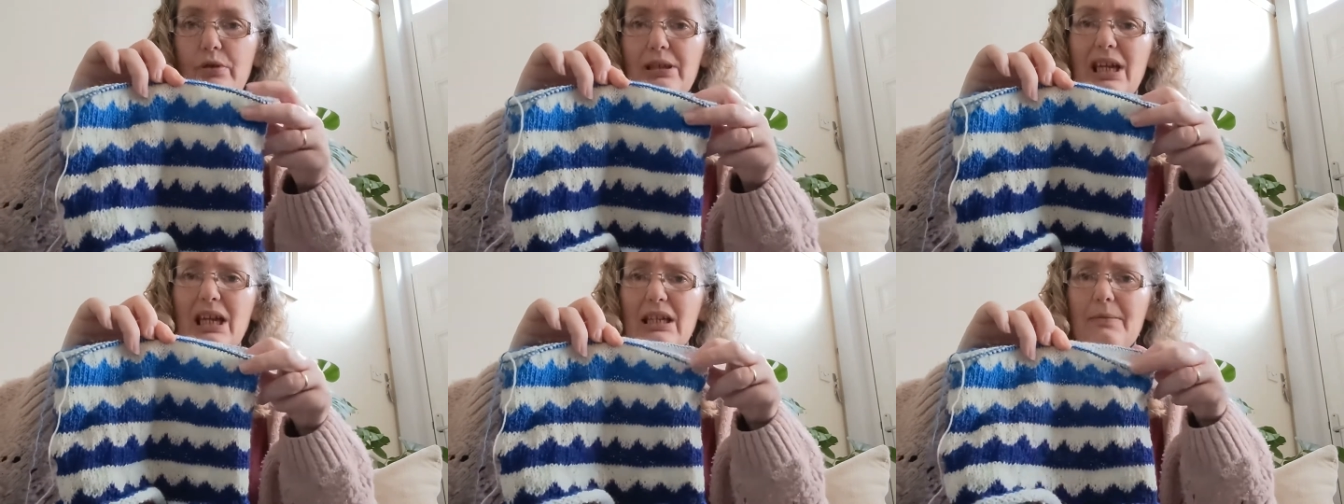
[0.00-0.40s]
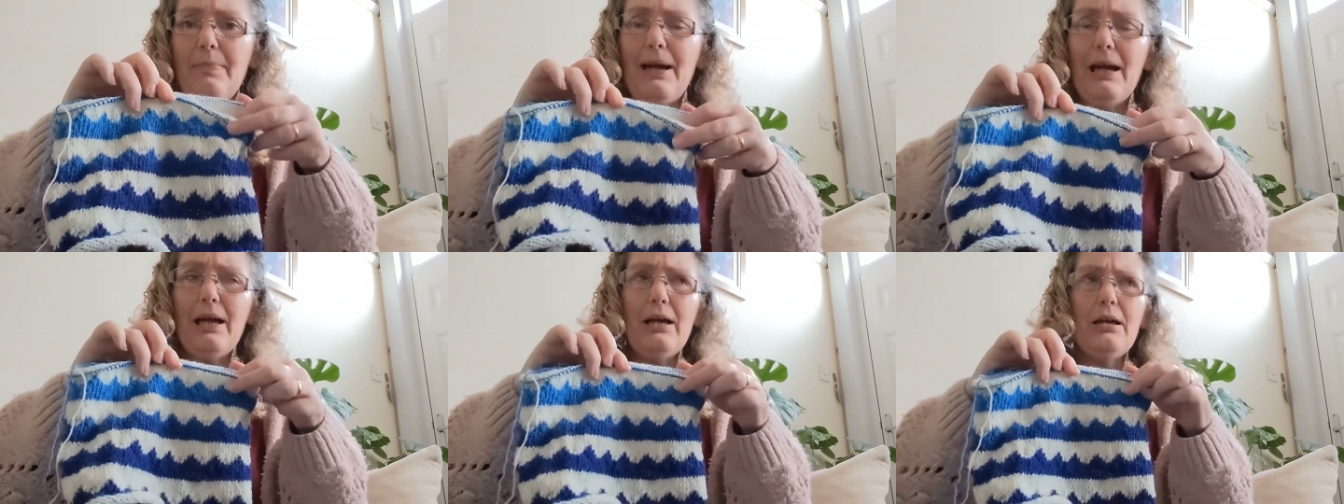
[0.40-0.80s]
It takes
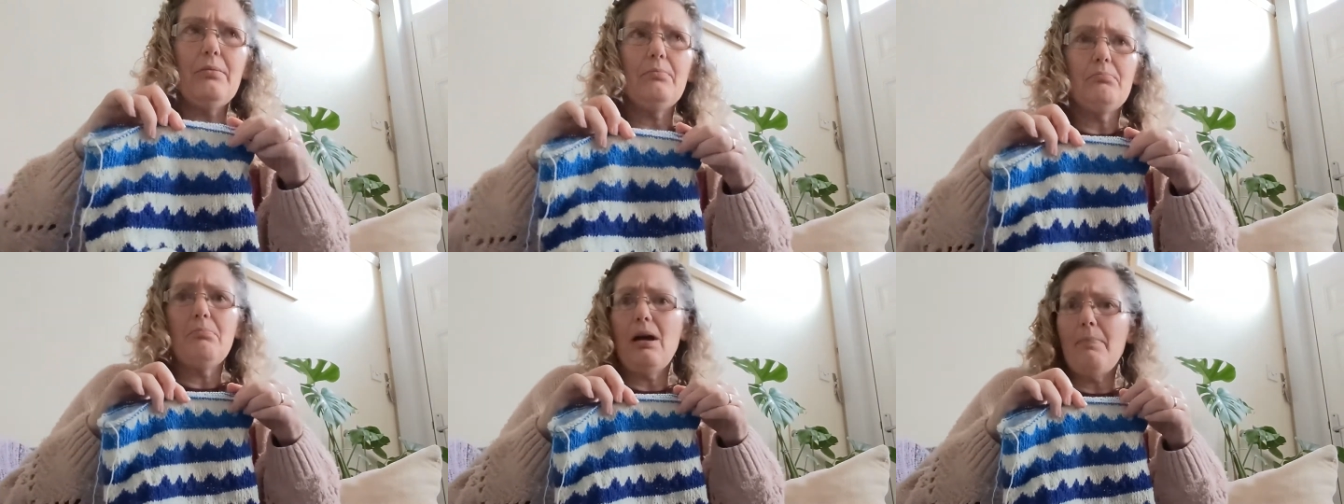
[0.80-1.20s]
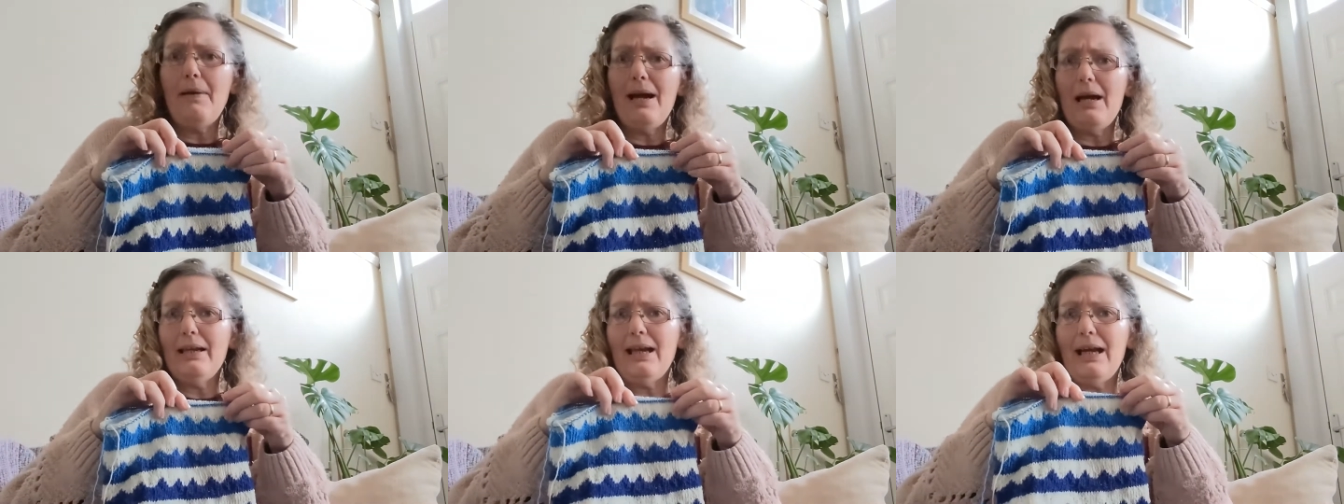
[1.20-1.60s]
about,
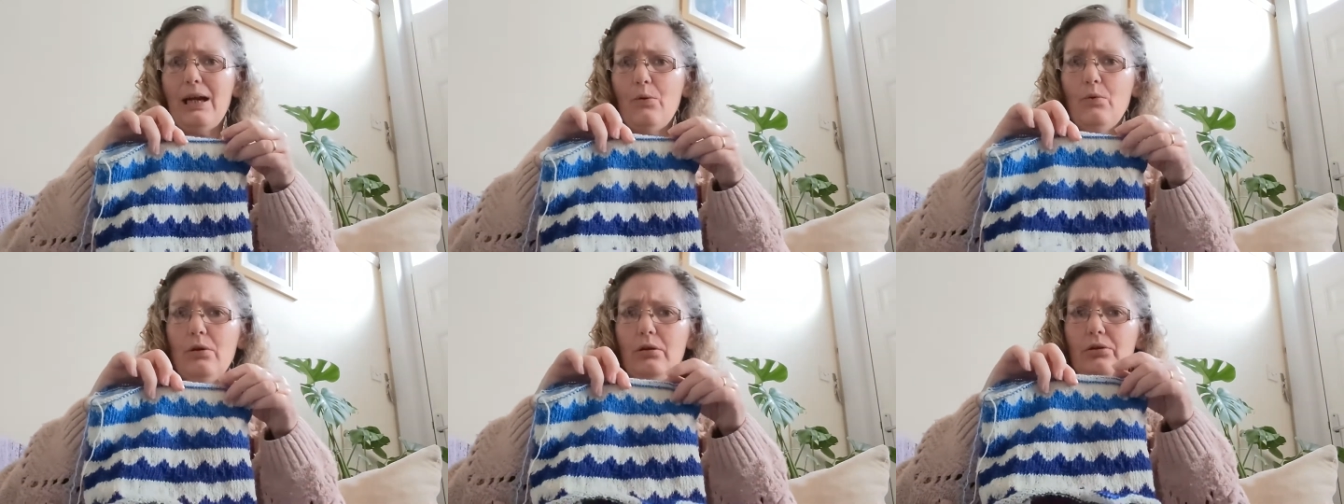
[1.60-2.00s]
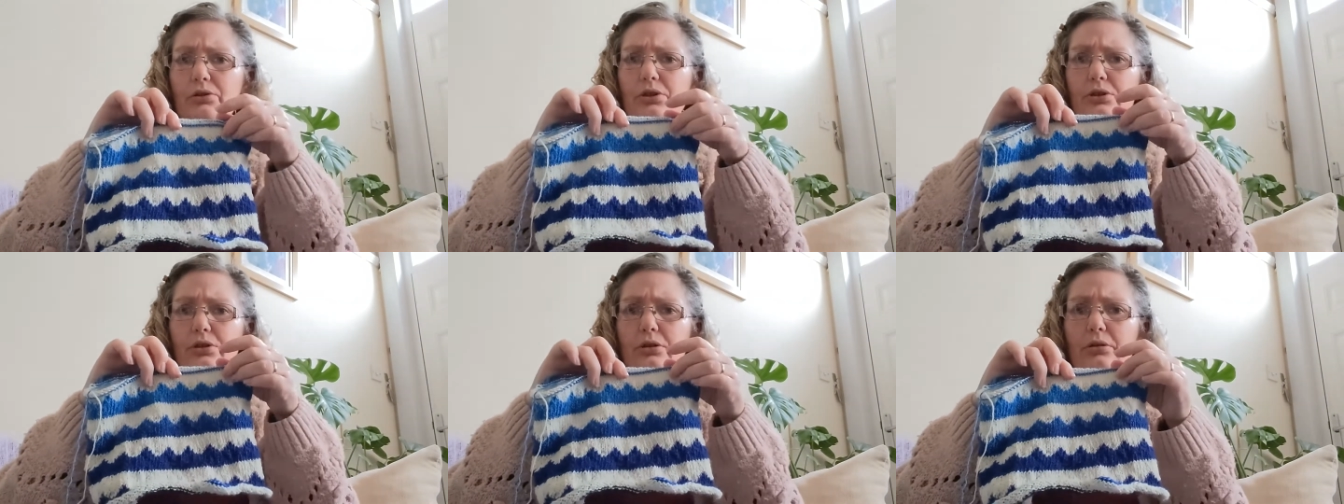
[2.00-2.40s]
about an hour to
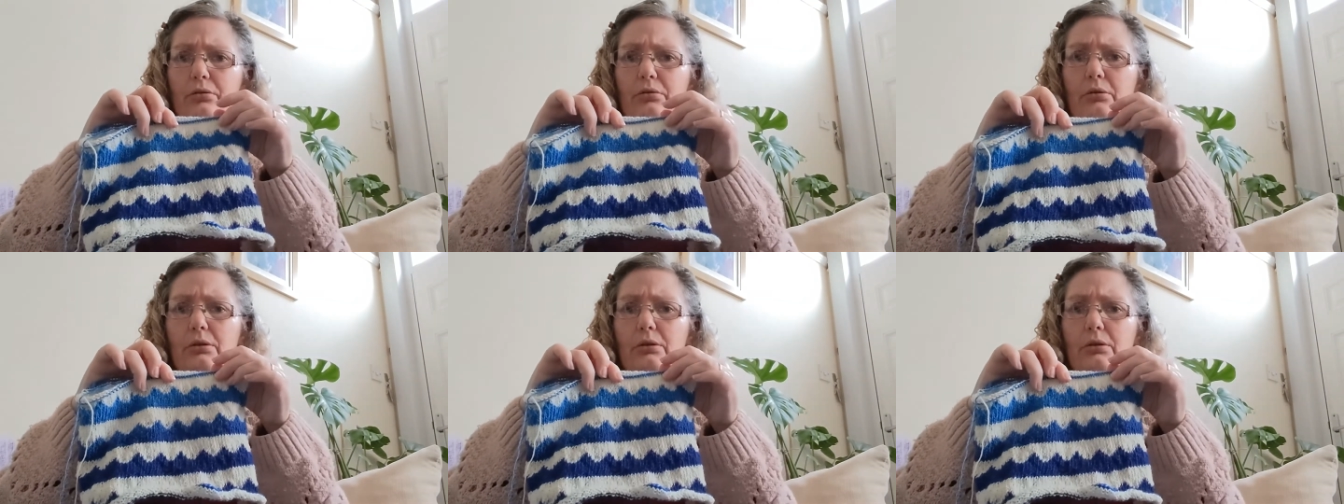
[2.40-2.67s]
do.